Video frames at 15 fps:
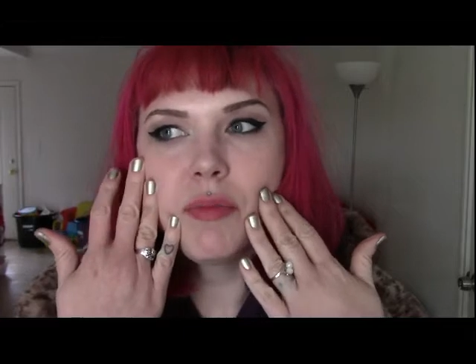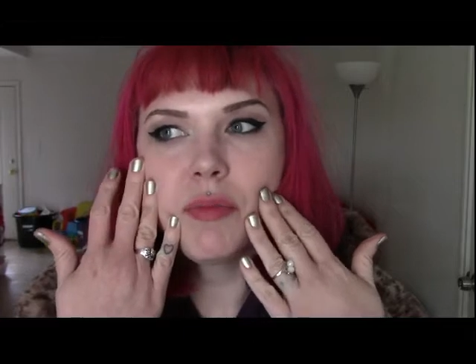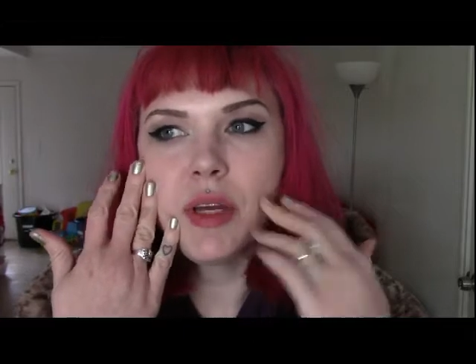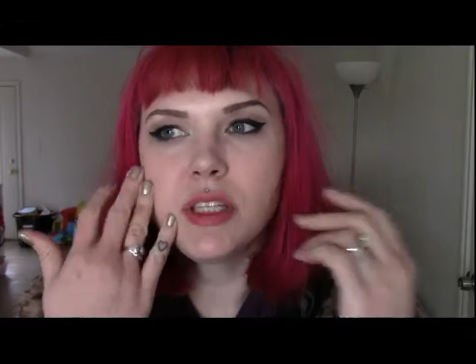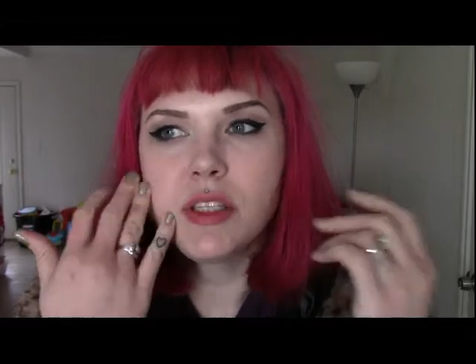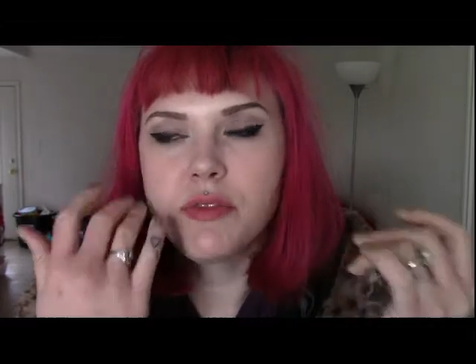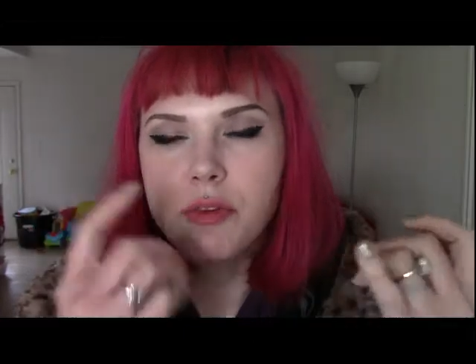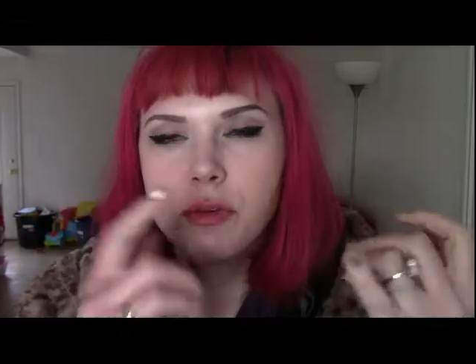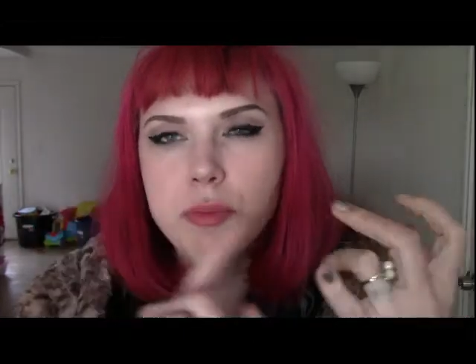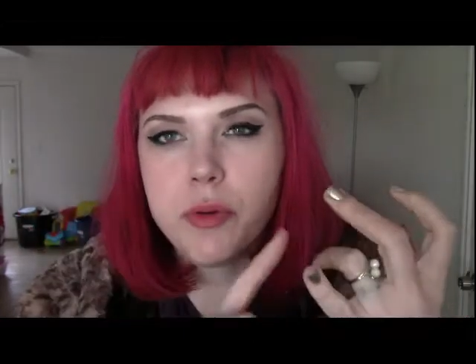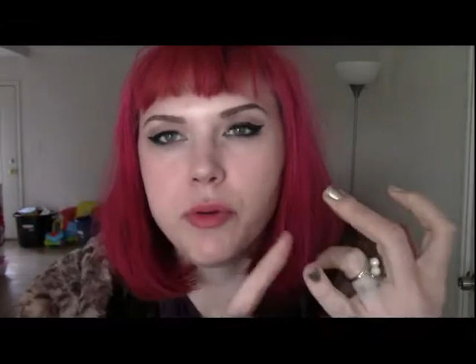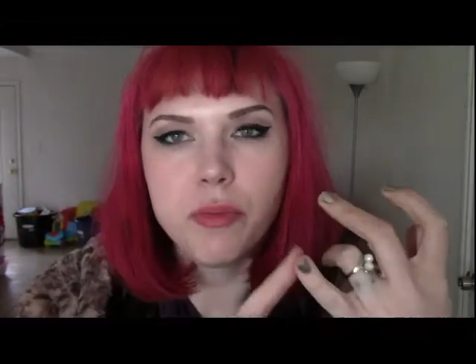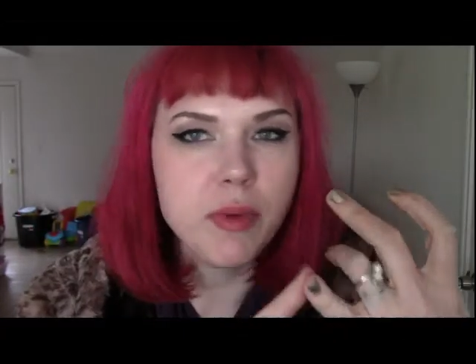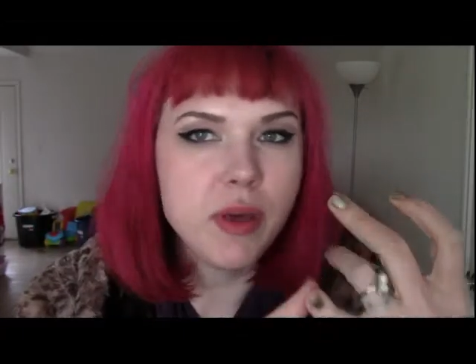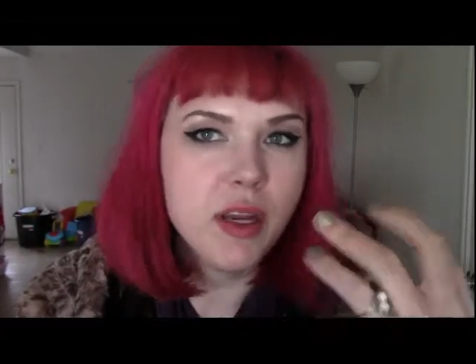It's for
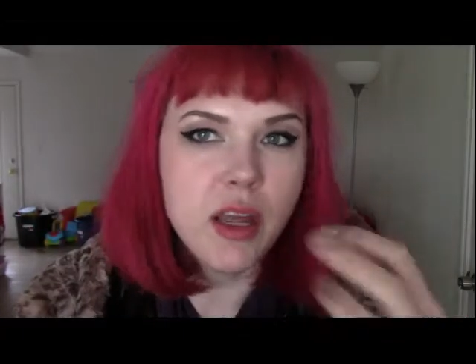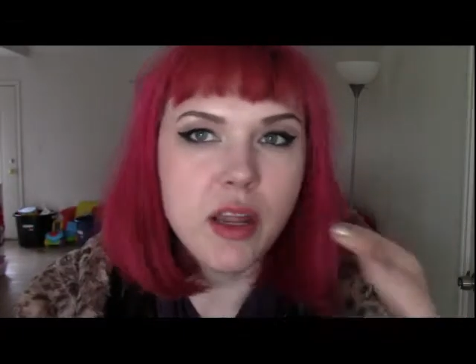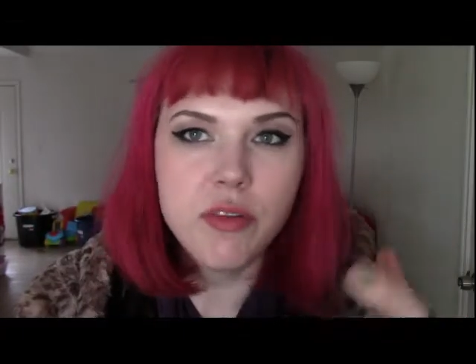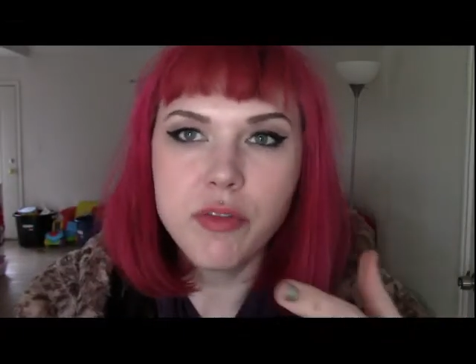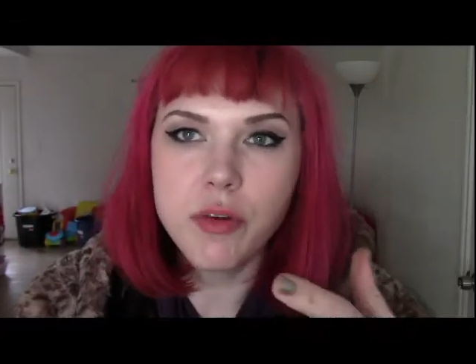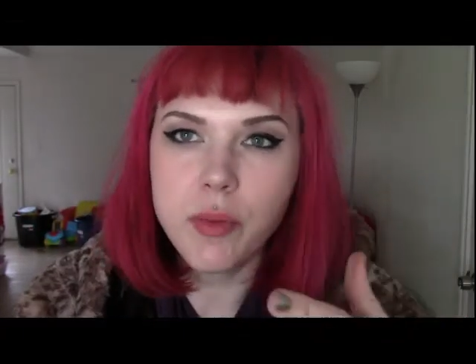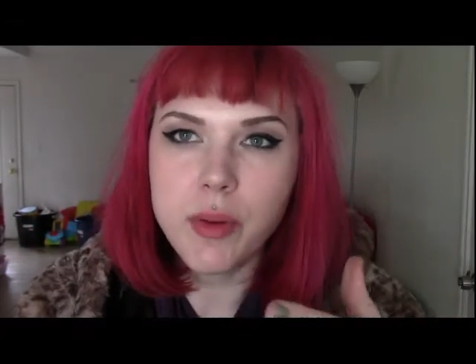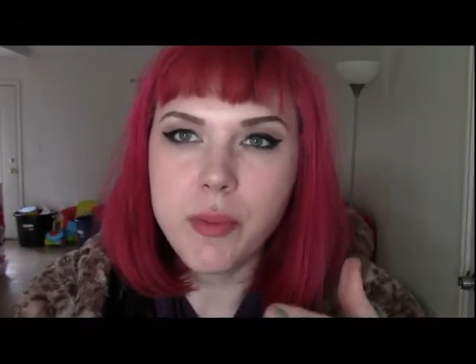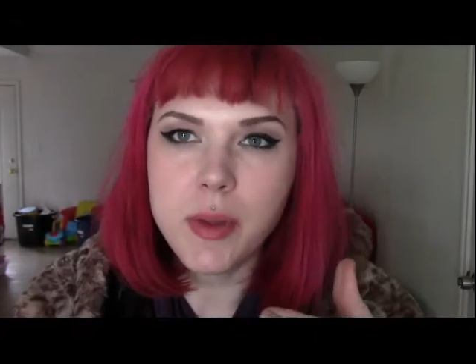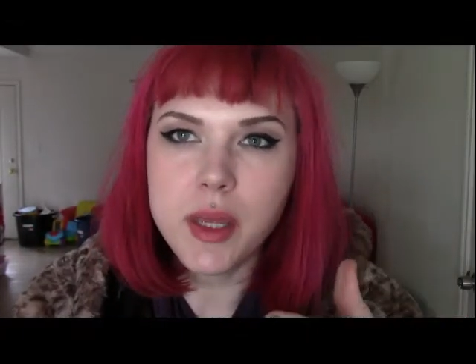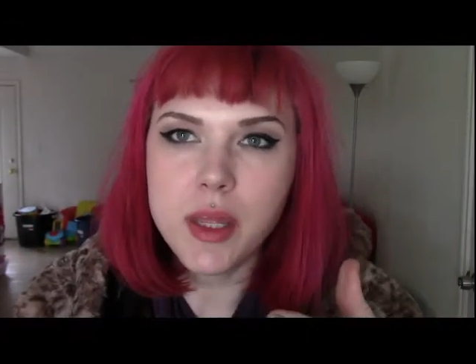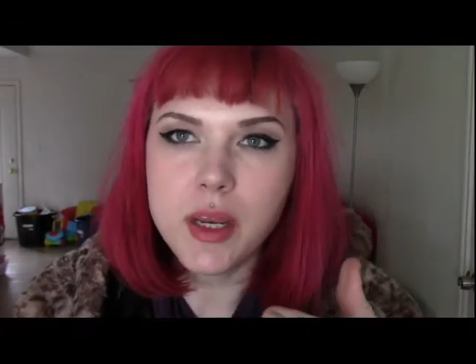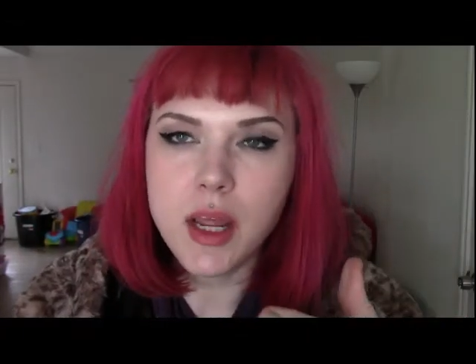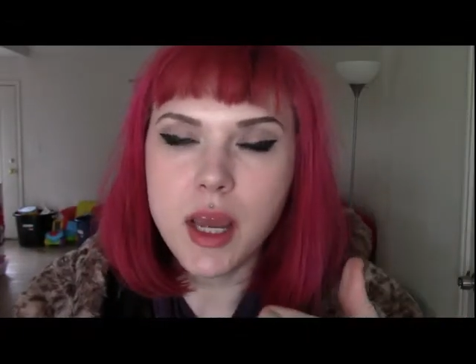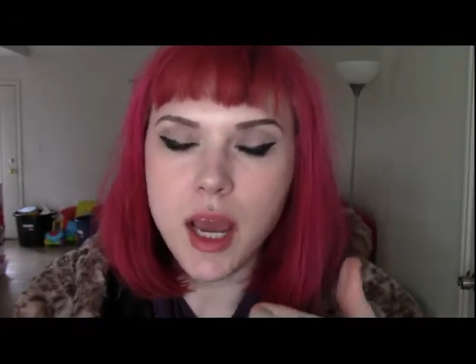both men and for
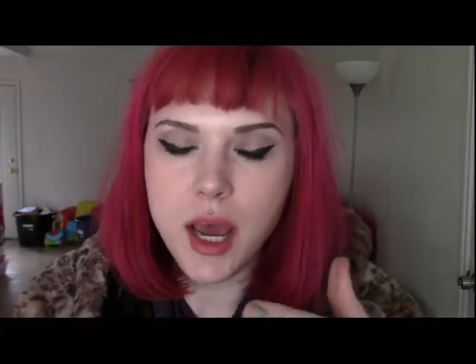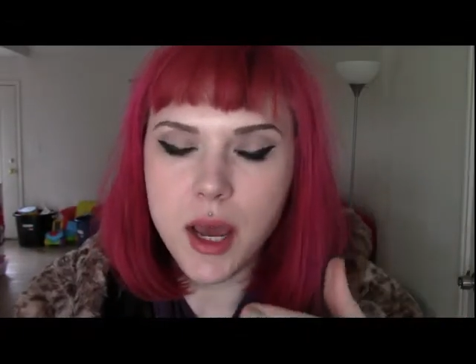women.